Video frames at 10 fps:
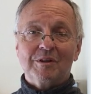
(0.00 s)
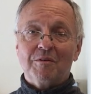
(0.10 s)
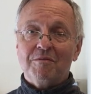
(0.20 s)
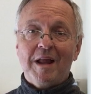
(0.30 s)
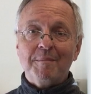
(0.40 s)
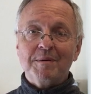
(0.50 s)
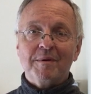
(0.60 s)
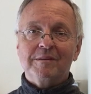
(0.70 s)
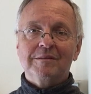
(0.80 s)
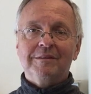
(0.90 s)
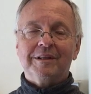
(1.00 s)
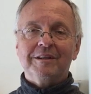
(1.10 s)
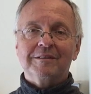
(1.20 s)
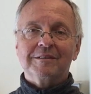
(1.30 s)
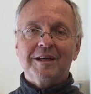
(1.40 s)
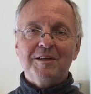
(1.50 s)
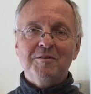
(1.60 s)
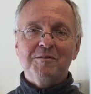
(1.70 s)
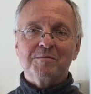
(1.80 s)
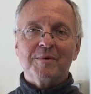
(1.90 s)
It's a flabby muscle that doesn't get
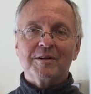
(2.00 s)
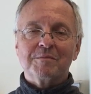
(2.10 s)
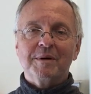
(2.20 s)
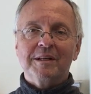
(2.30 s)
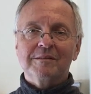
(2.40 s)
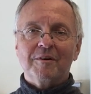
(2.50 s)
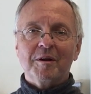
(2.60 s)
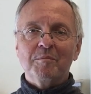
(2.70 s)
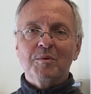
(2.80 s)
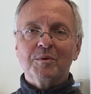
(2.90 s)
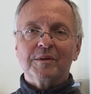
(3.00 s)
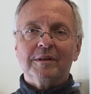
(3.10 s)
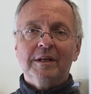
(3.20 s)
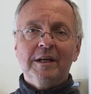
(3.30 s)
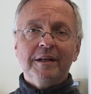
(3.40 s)
used much, but is very important.